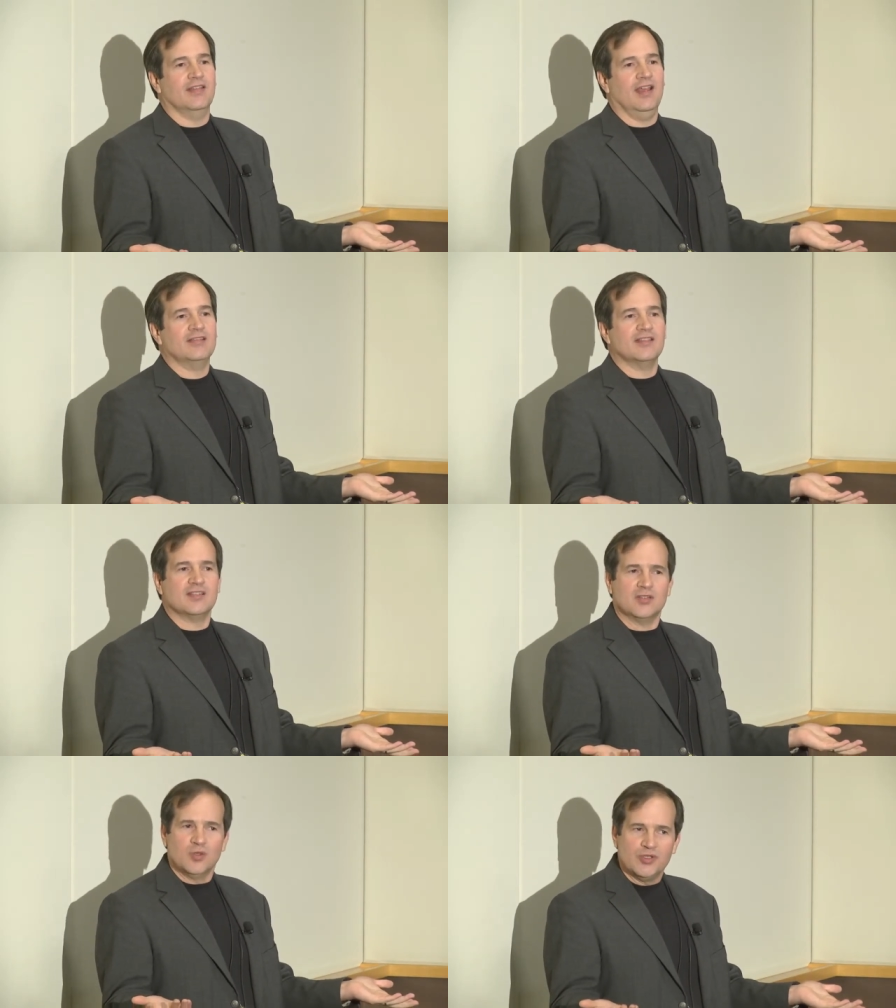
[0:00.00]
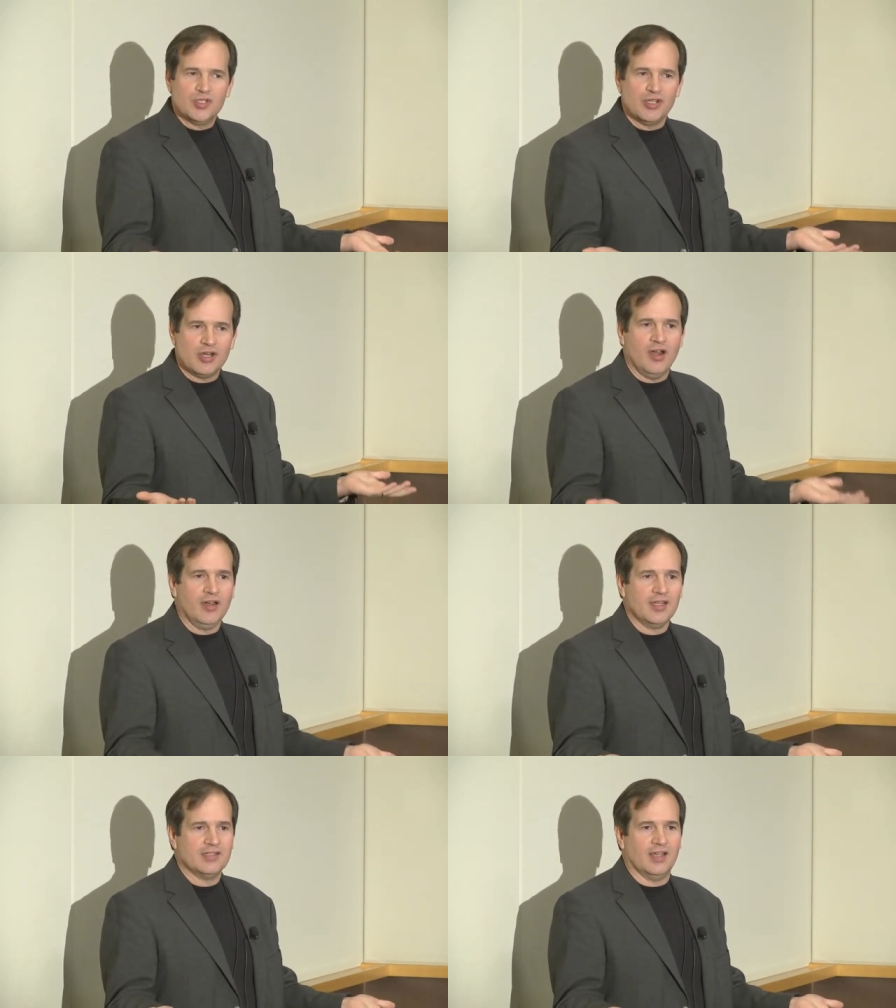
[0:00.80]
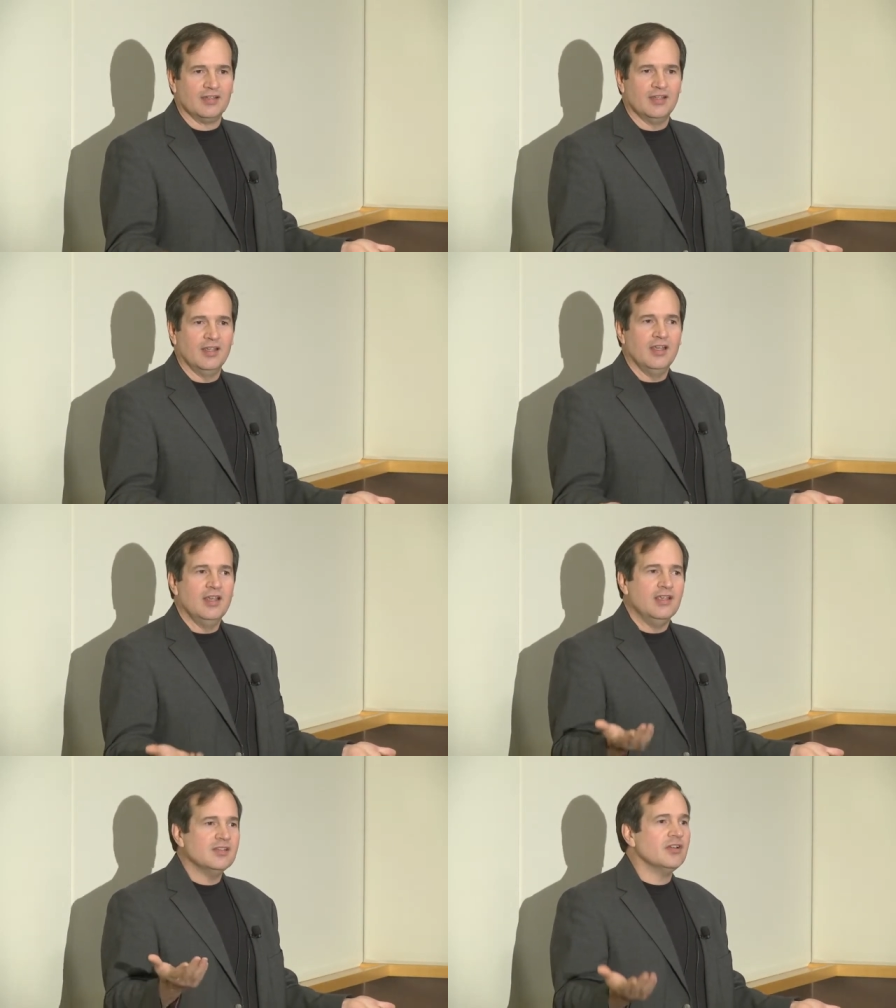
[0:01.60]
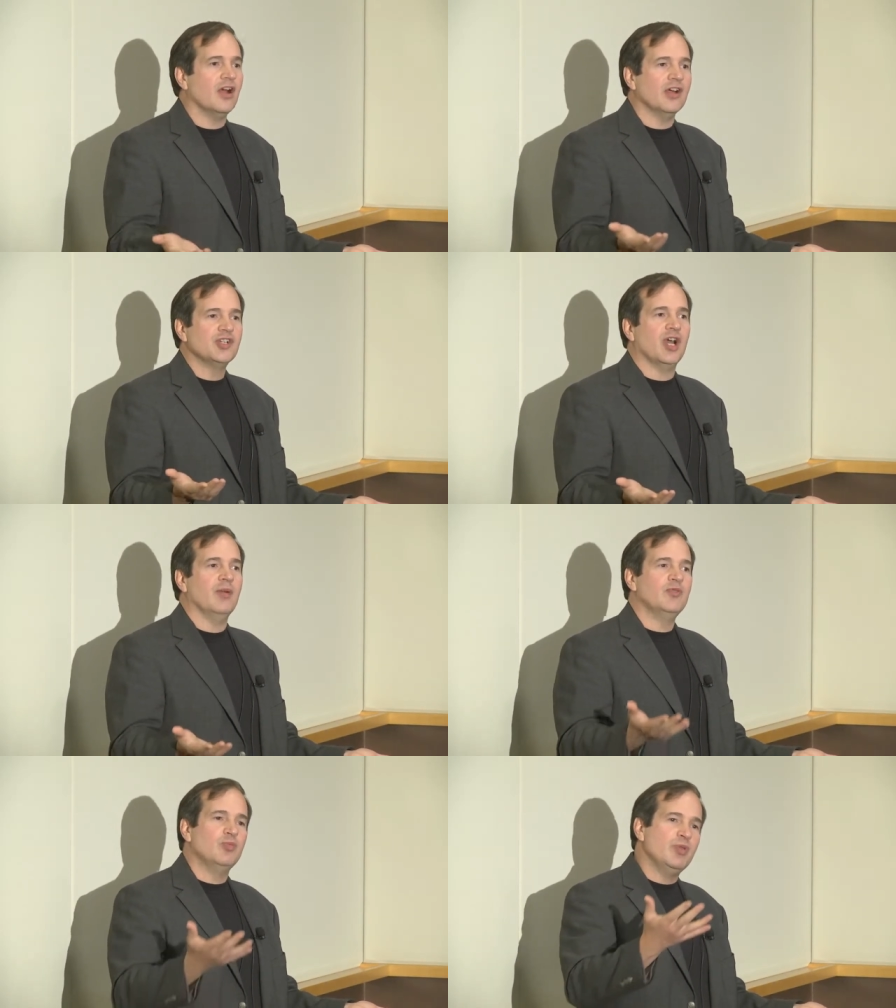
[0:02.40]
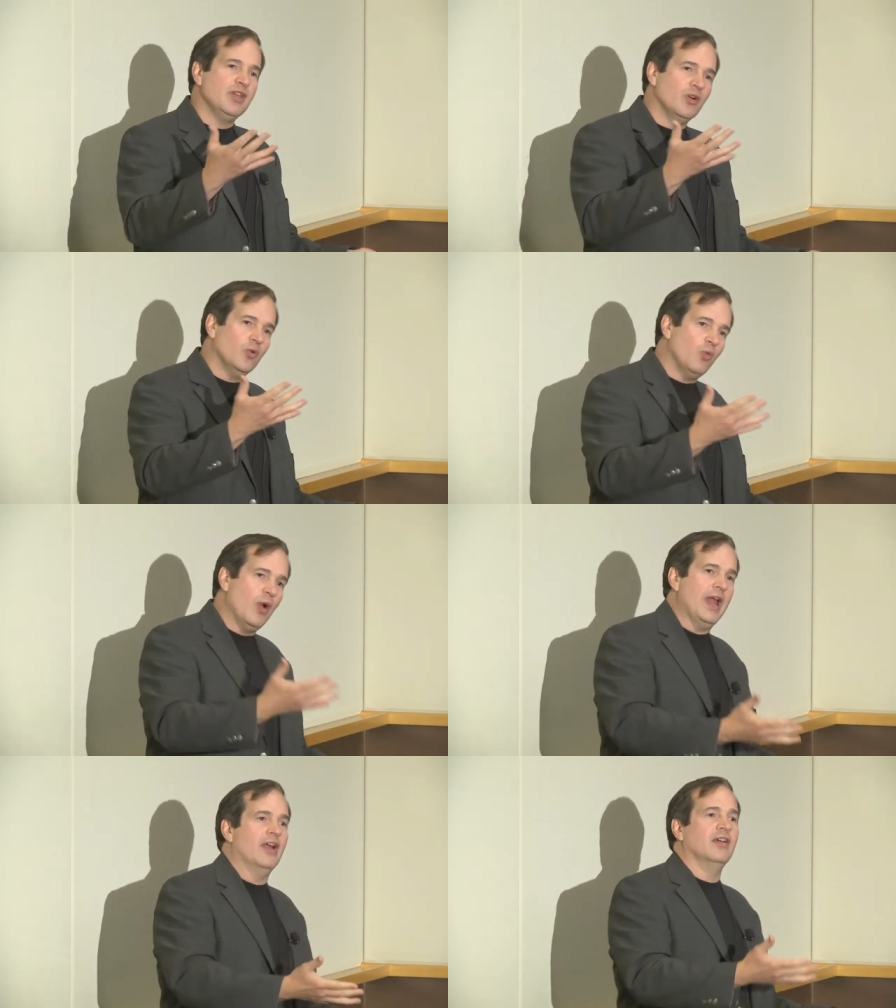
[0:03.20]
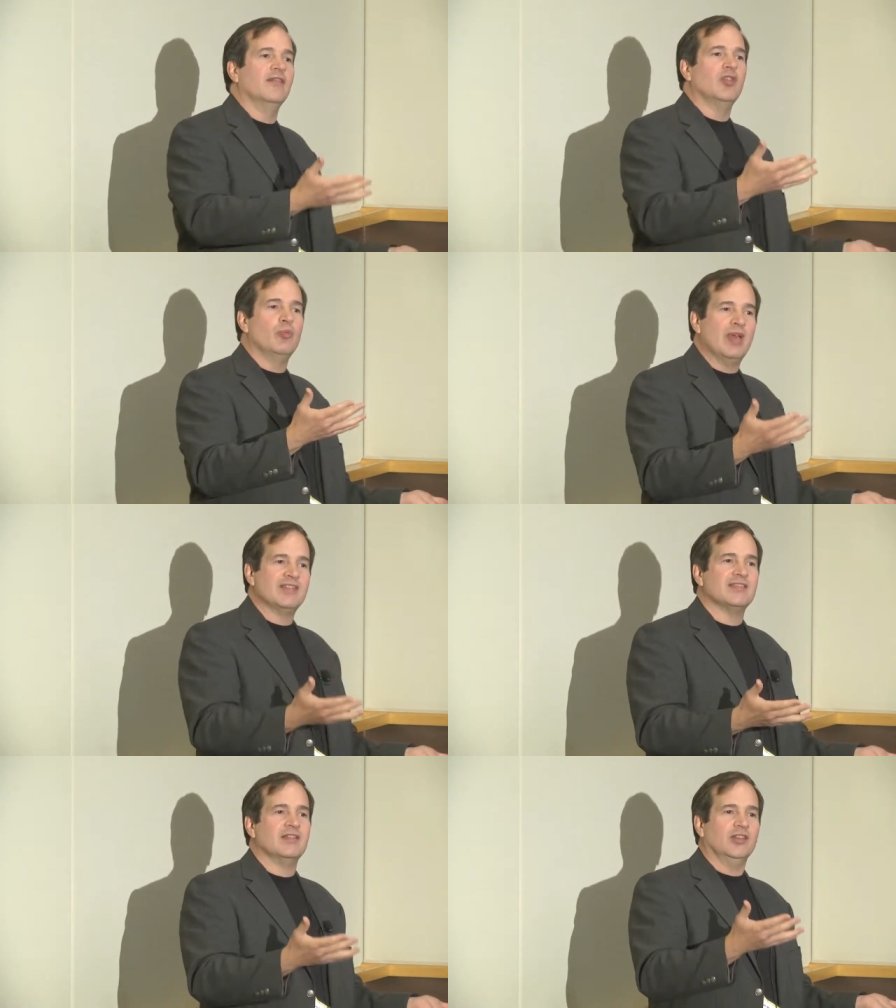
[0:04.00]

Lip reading: As a solution architect, isn't our job to be aware of the best,